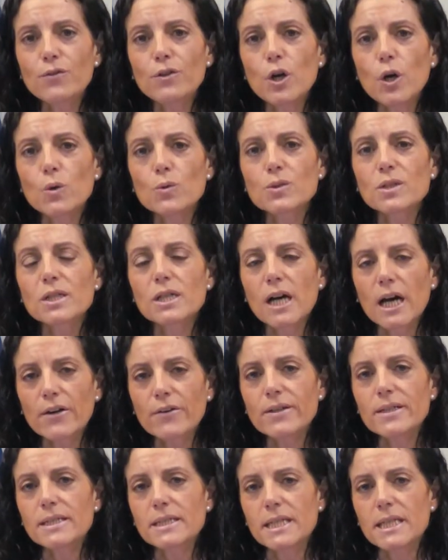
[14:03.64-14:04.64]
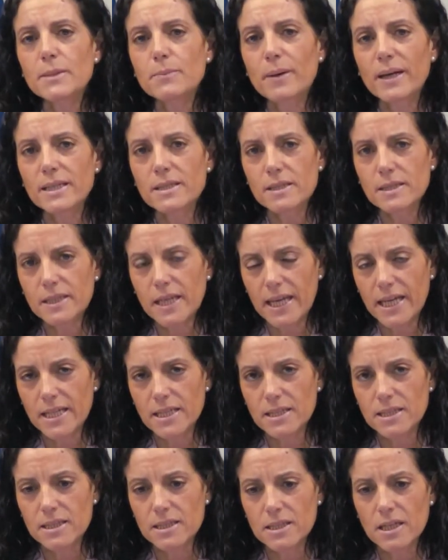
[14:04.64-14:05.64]
of loans guaranteed by
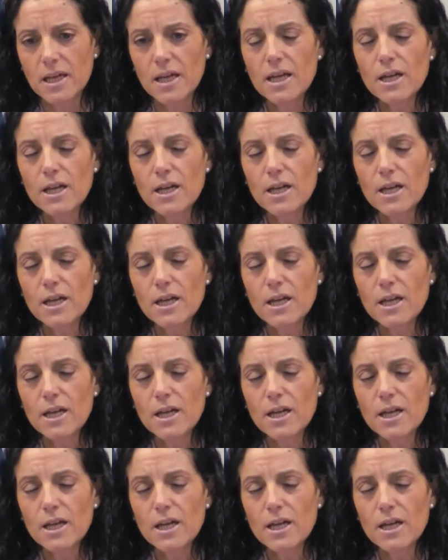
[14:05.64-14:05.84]
states.